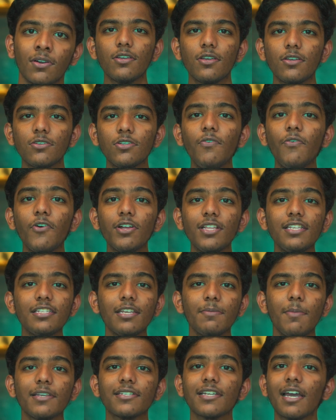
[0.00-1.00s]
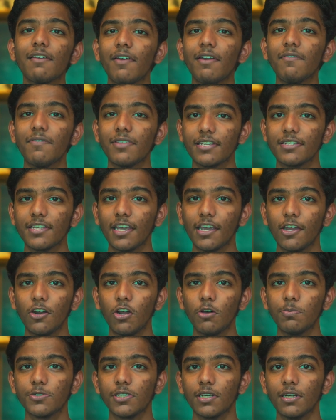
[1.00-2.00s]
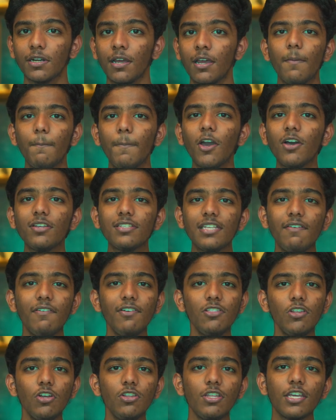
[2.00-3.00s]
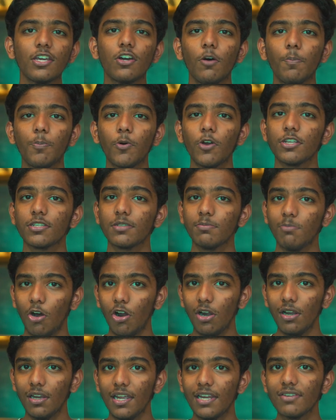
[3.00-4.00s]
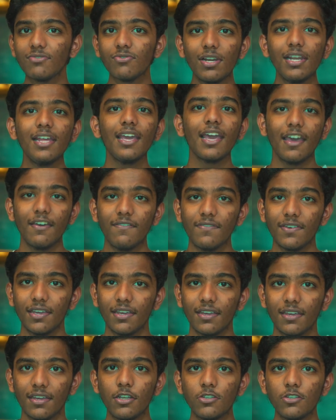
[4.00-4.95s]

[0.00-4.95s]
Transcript: So for this image I went with the second option. Because even though the GoPro is small, it's really heavy.